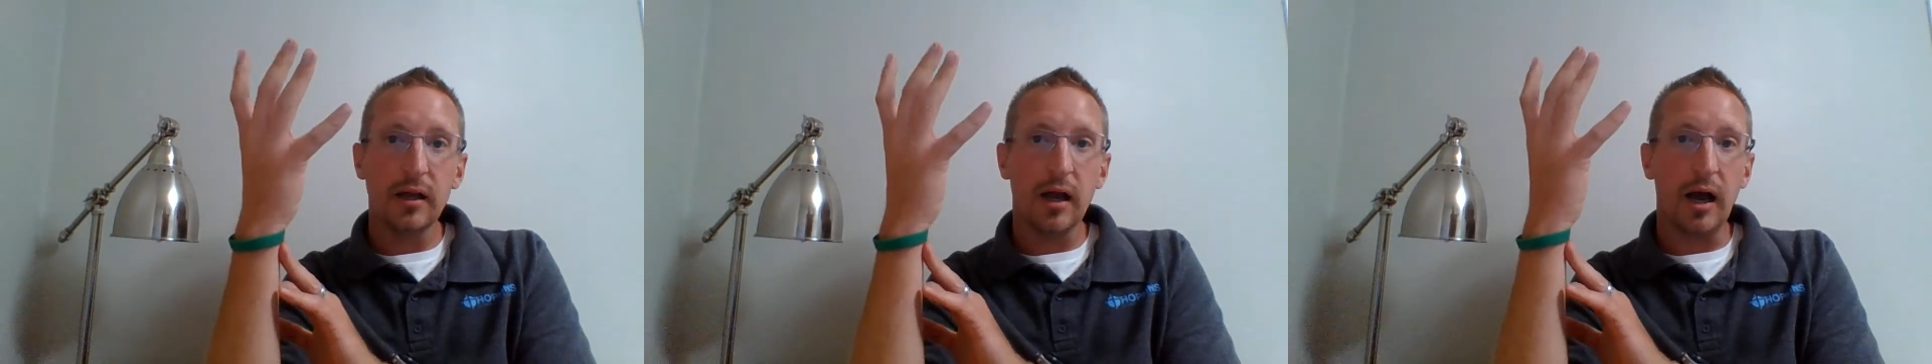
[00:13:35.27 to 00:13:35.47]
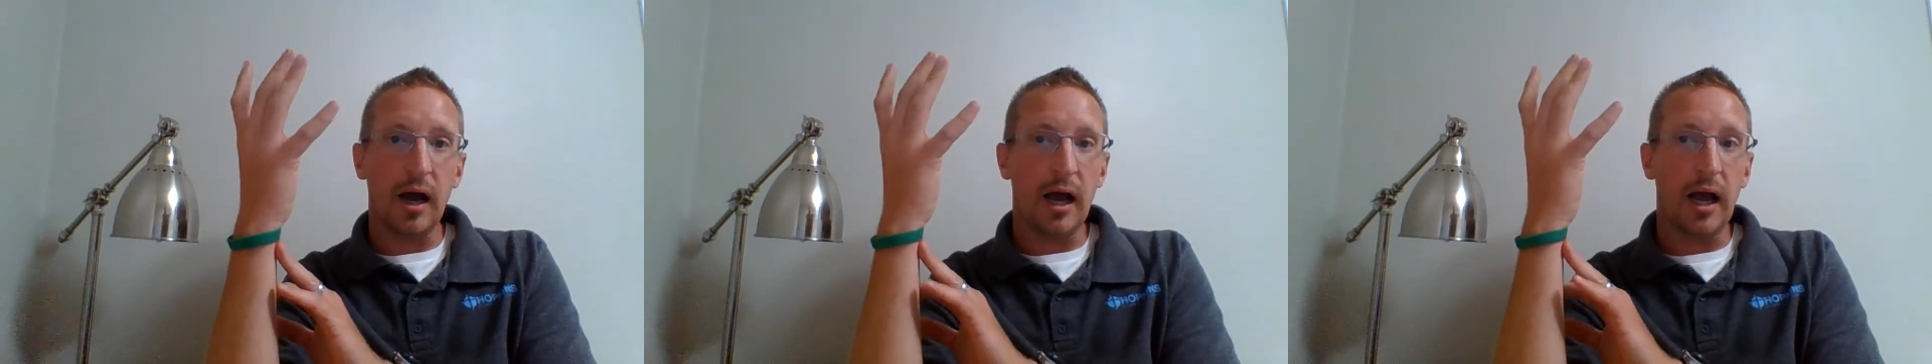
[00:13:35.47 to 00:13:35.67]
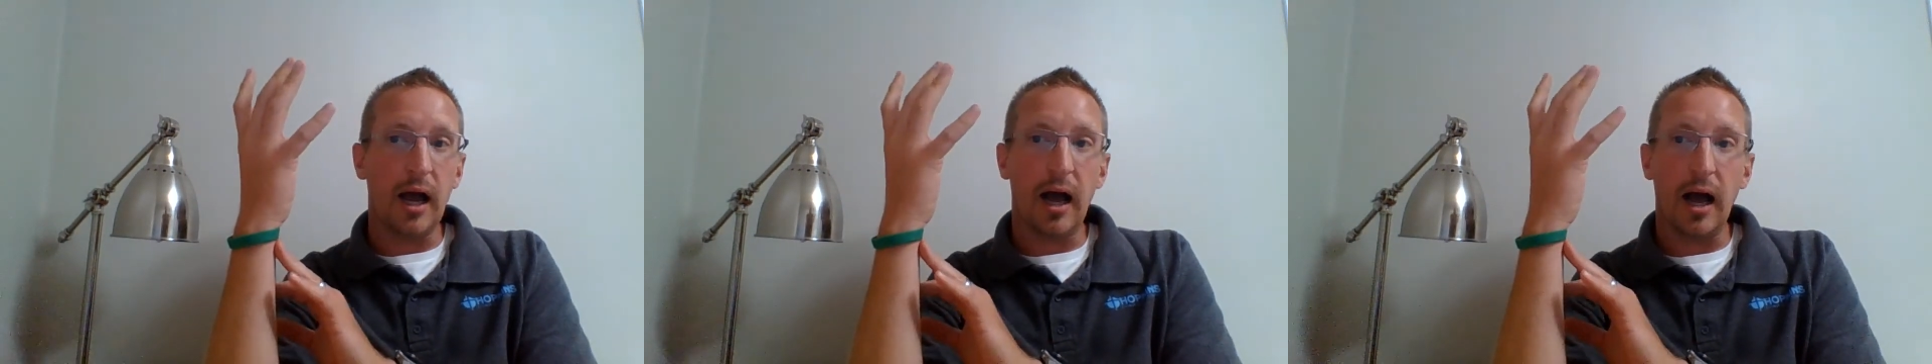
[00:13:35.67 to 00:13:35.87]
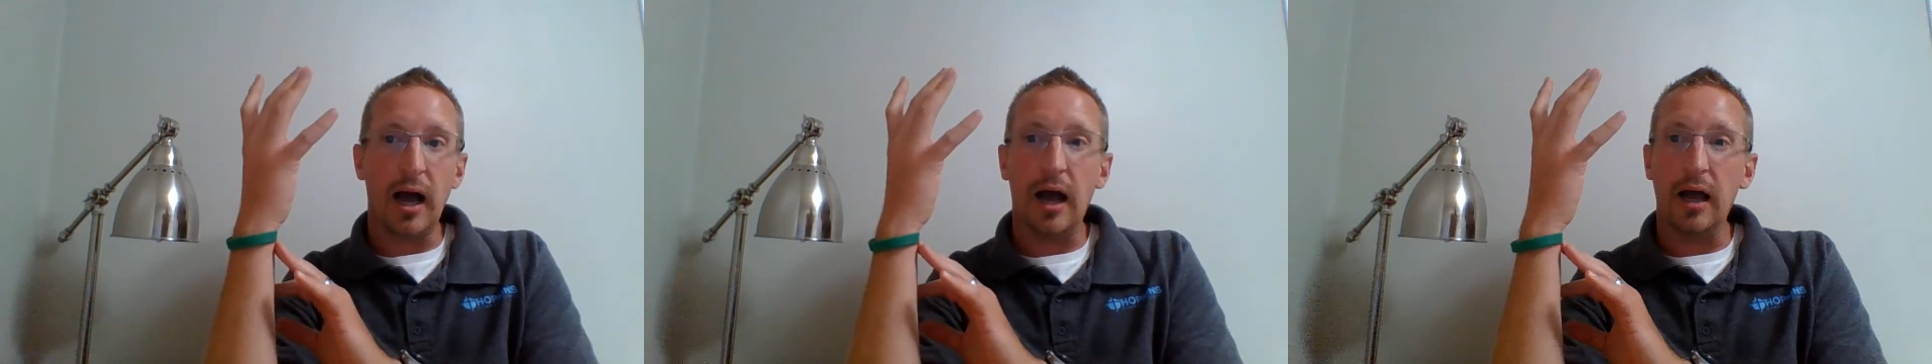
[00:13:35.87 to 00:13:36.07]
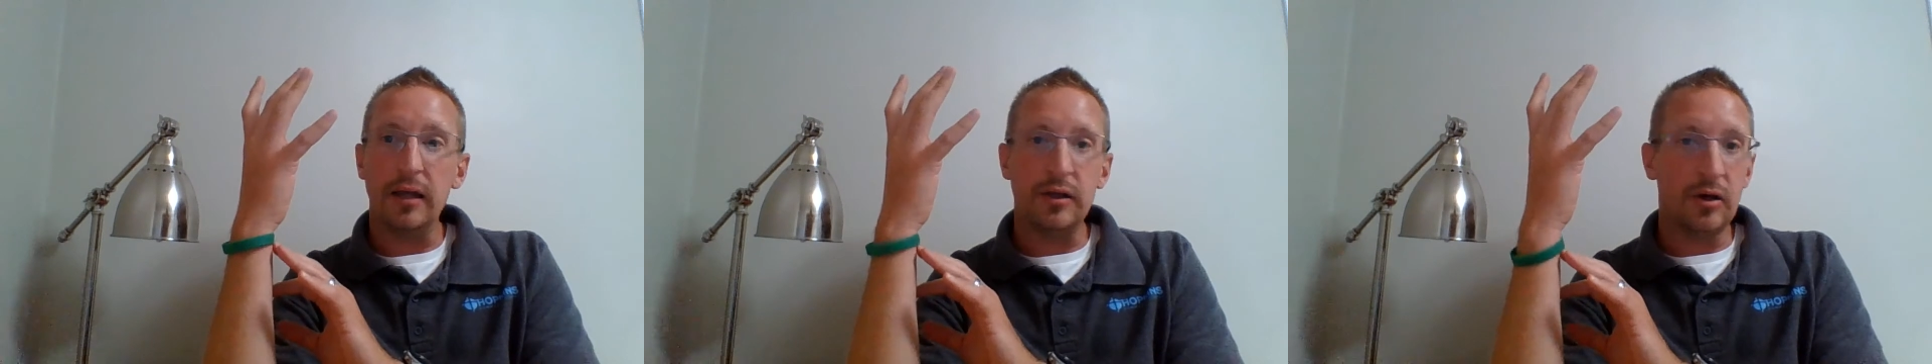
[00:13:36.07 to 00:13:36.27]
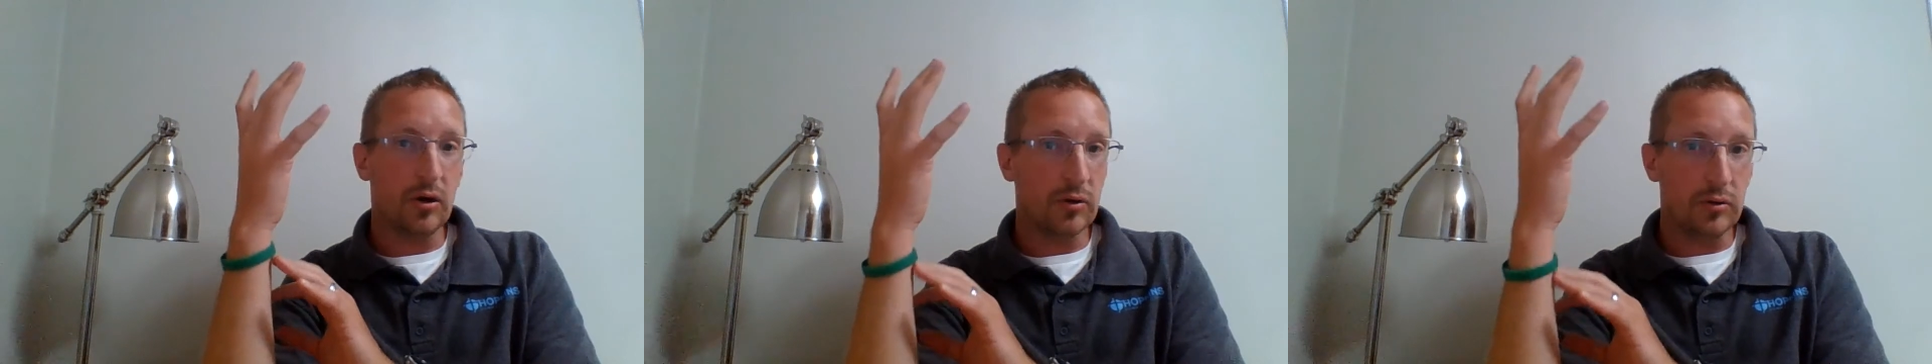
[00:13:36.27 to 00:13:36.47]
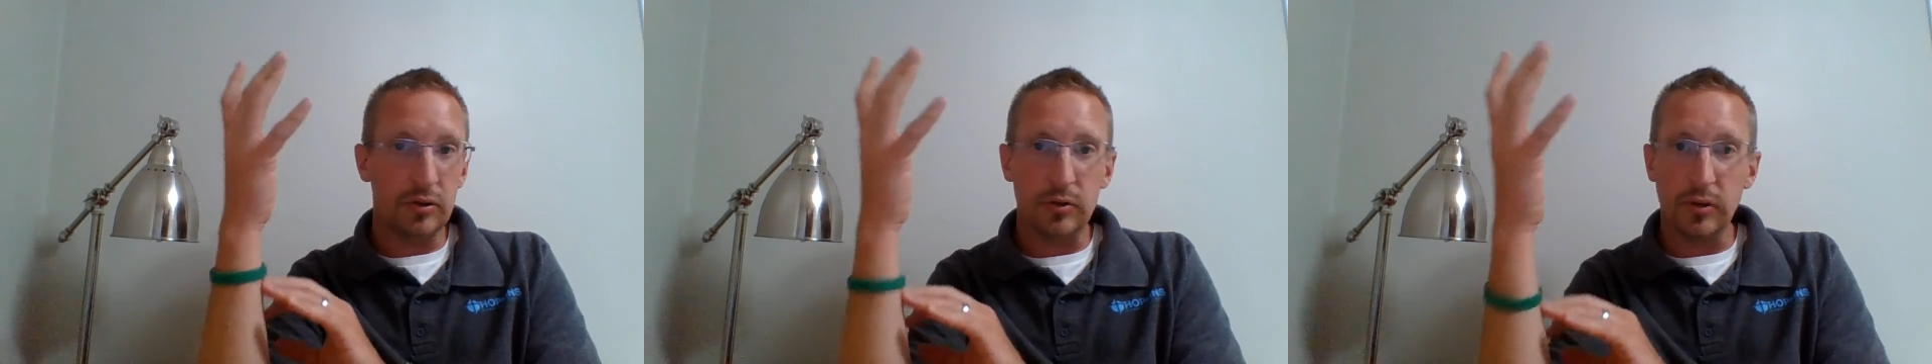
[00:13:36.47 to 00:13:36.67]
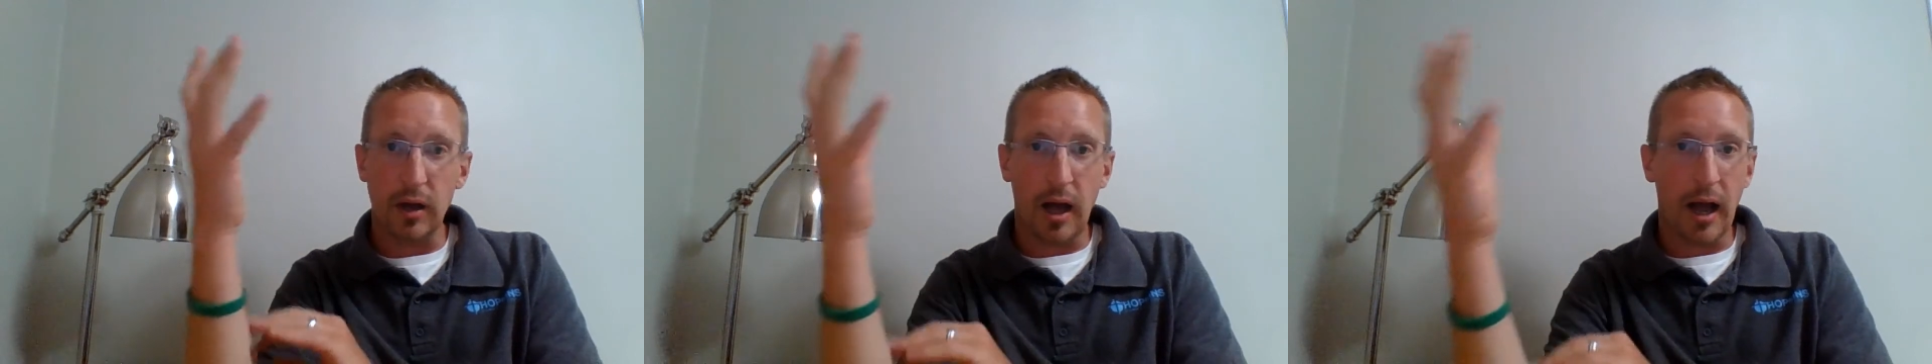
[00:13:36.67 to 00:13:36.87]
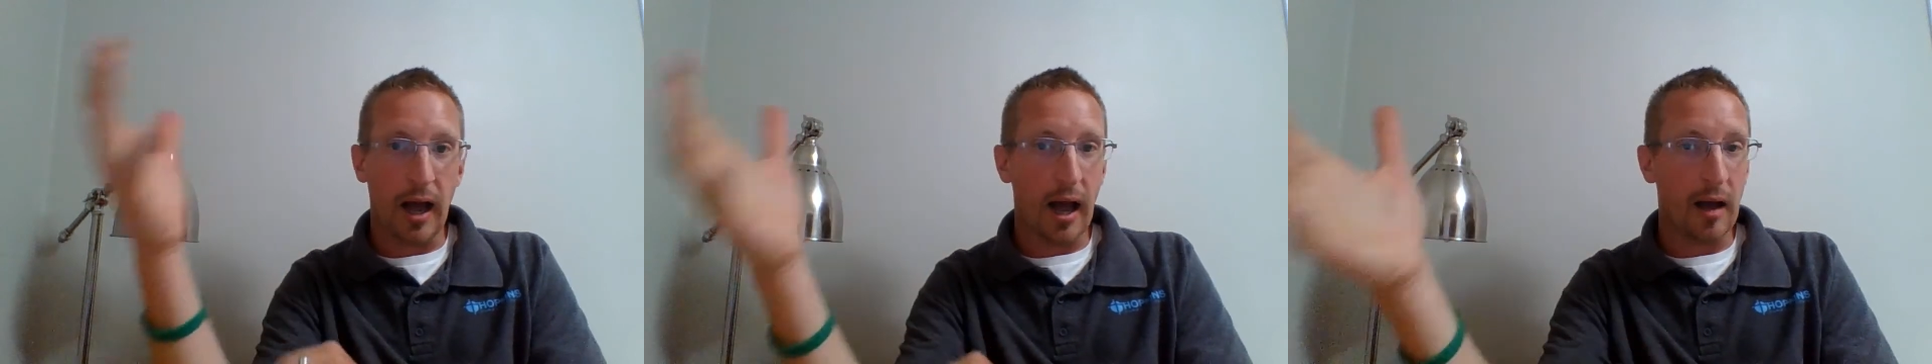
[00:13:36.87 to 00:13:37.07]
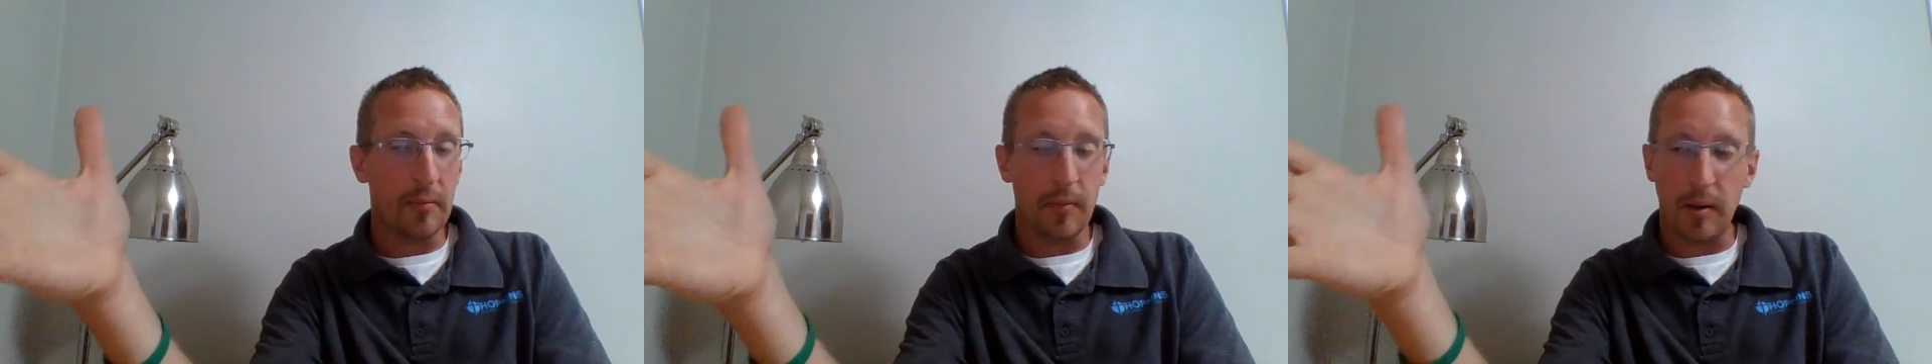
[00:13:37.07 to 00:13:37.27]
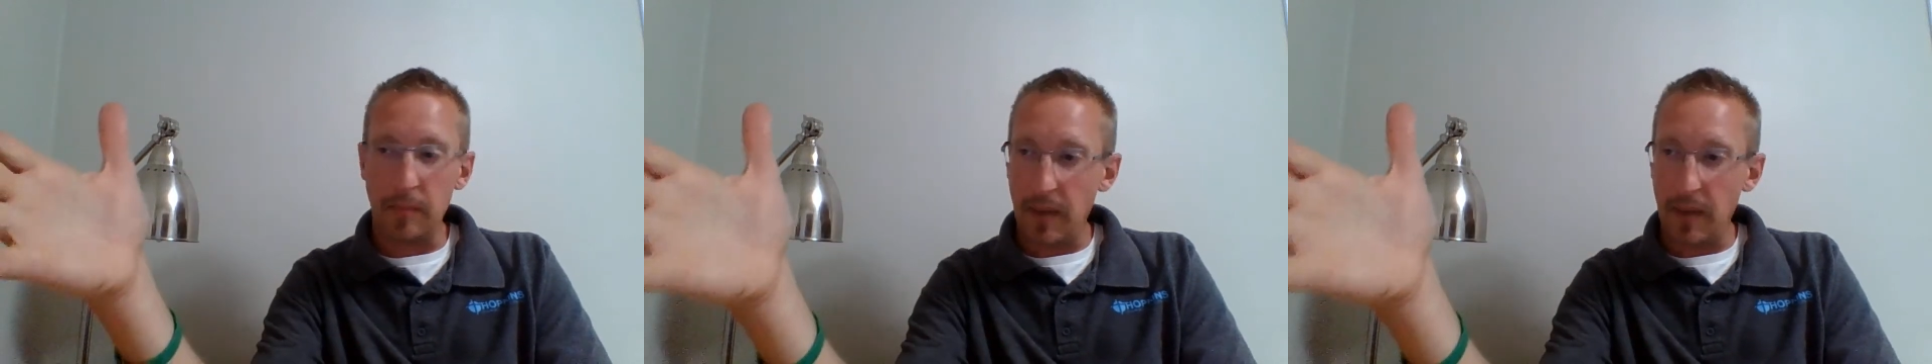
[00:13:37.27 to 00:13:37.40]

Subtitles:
I'm